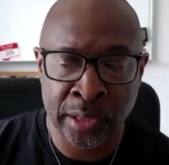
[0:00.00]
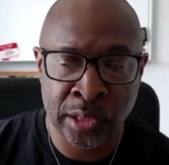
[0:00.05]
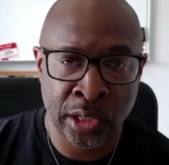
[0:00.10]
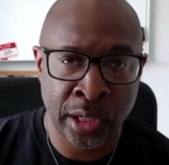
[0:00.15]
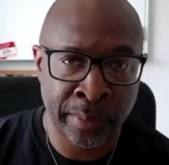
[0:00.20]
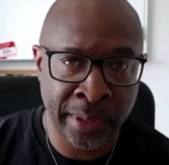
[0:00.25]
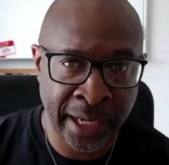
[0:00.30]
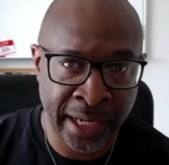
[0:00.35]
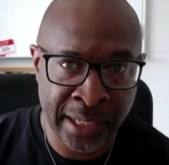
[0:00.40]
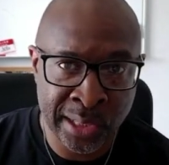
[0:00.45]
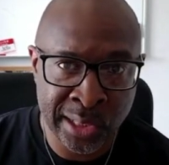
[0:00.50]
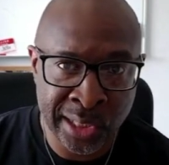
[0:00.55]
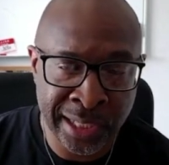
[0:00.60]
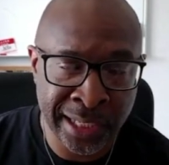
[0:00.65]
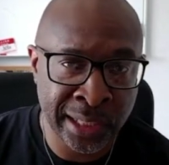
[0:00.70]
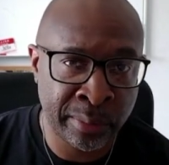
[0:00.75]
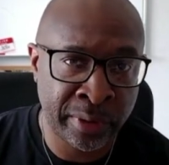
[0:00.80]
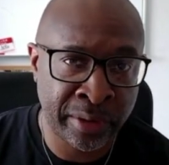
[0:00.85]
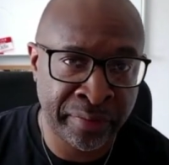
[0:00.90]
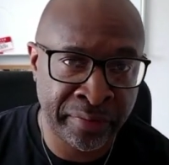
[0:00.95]
So I'm Case
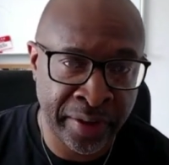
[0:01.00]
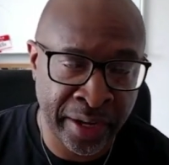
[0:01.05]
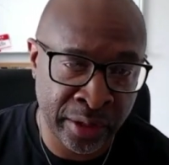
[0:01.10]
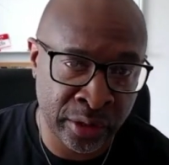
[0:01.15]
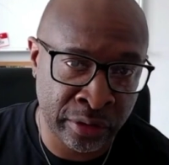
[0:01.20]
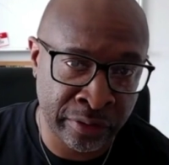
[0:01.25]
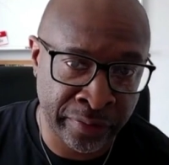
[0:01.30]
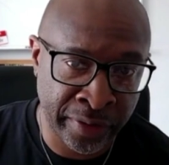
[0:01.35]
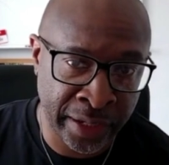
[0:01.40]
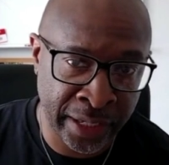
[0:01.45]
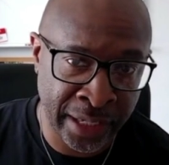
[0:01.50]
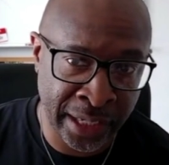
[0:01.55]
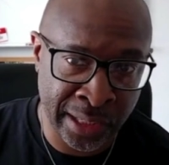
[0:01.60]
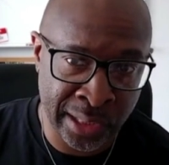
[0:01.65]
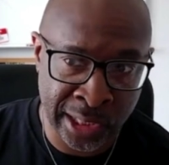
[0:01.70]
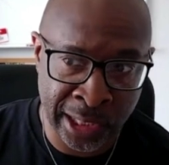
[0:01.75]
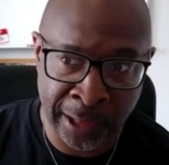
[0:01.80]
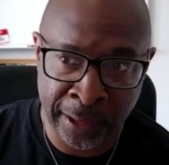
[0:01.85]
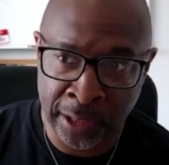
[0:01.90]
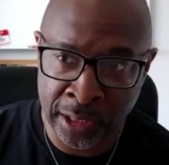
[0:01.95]
Dean, I'm the founder of
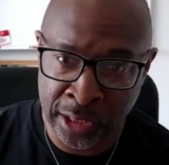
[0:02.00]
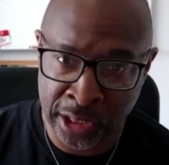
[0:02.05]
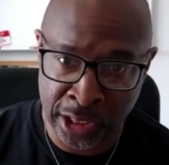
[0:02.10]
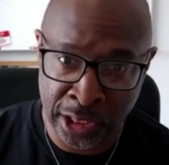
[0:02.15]
ASN,